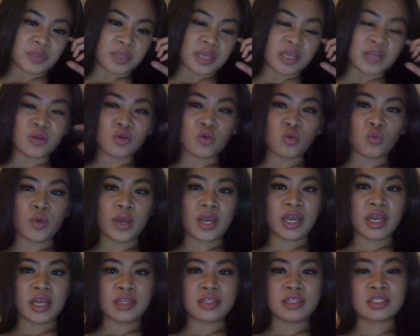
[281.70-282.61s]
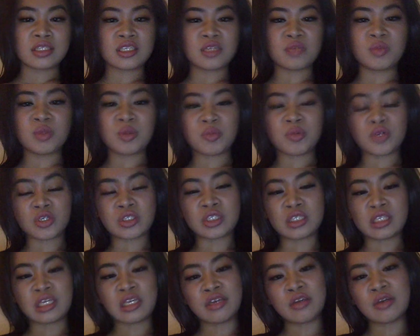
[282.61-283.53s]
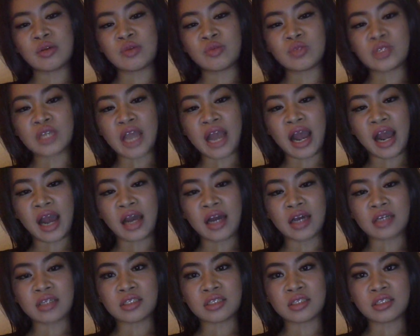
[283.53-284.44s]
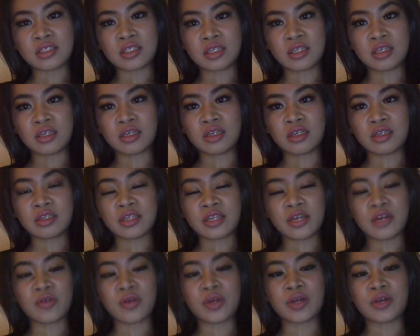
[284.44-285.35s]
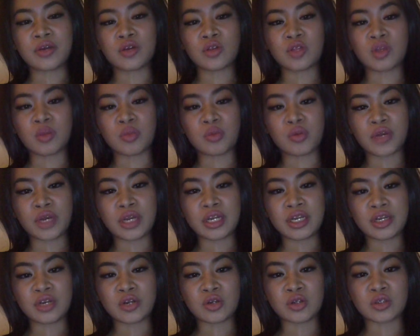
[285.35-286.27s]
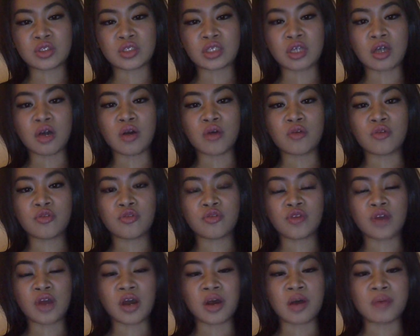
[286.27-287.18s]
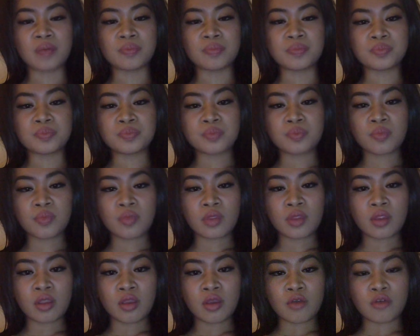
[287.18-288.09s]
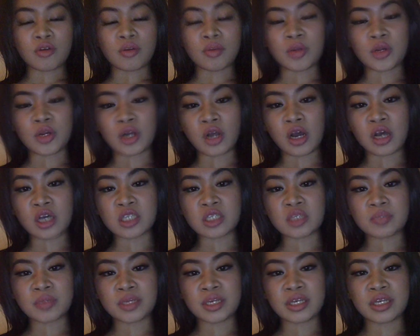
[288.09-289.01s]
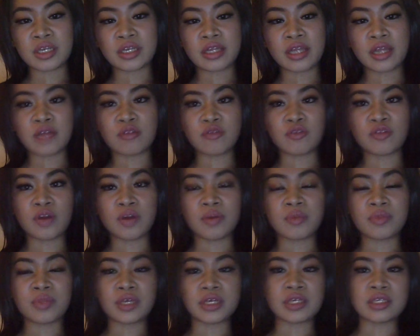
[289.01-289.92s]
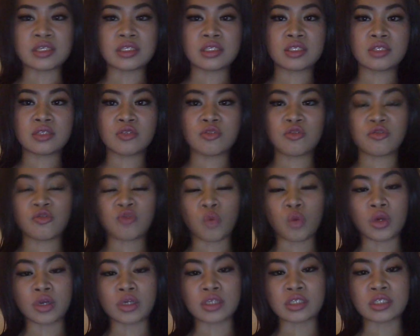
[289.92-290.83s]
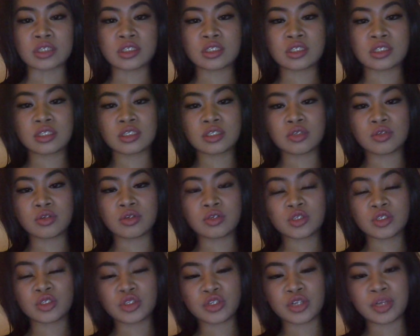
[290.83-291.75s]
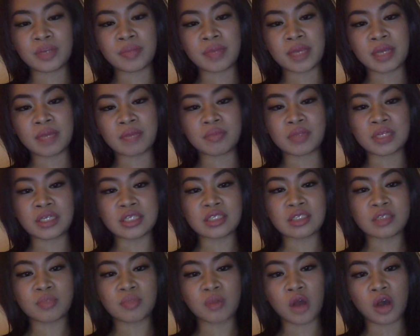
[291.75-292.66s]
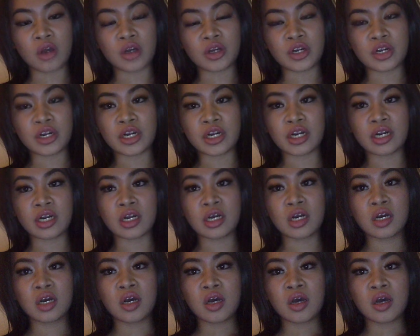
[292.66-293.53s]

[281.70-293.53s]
In a way, this can be perceived as the narrator liberating herself from her husband and from this forced treatment placed upon her.